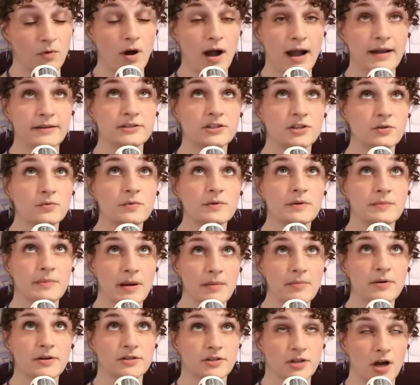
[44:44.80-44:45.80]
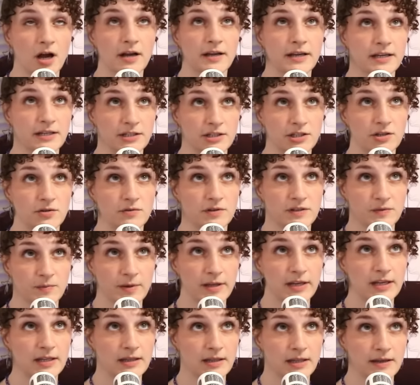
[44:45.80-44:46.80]
Well, I do remember talking to you because
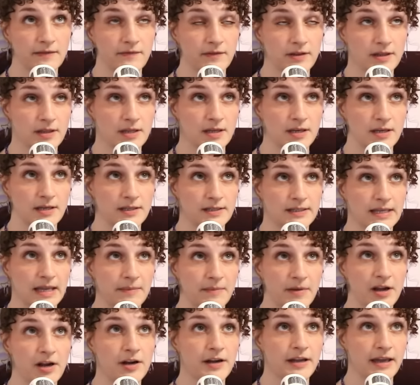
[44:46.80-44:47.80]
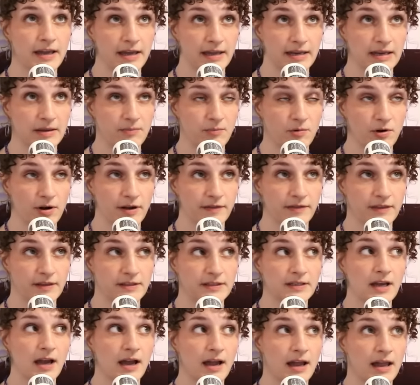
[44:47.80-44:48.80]
we didn't live in the same area anymore at the
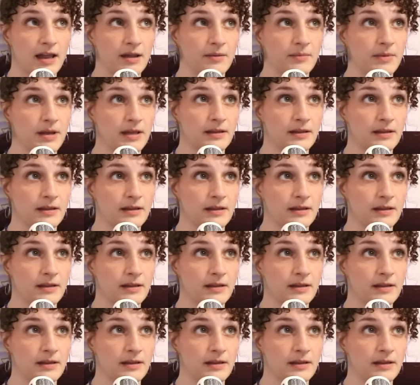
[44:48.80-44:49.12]
time.